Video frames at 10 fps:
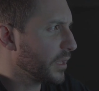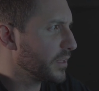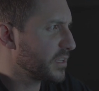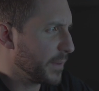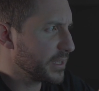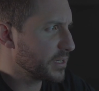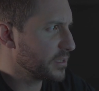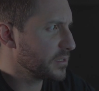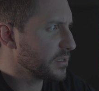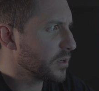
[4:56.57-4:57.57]
The
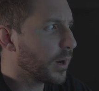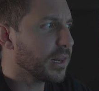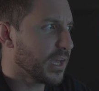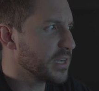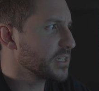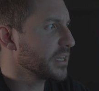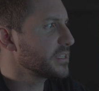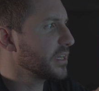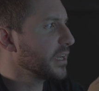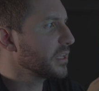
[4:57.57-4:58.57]
dimensions, it's quite a large
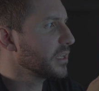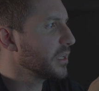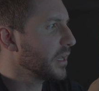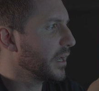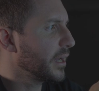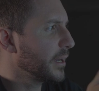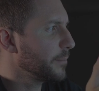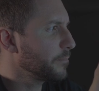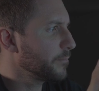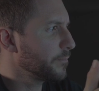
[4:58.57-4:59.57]
headset.
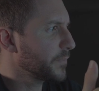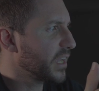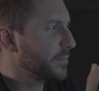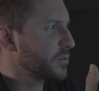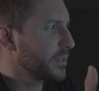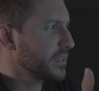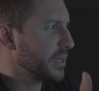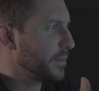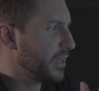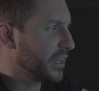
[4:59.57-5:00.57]
Comes with a
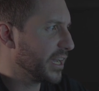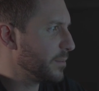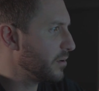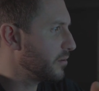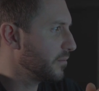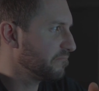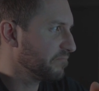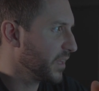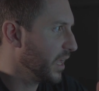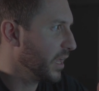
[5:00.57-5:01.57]
DP cable.
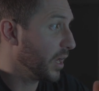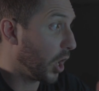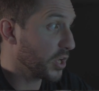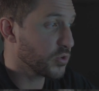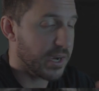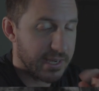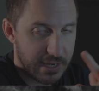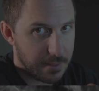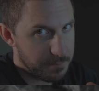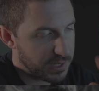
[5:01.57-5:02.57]
Eye
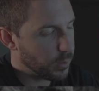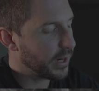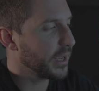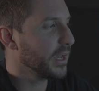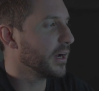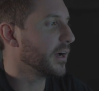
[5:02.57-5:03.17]
tracking, big one here,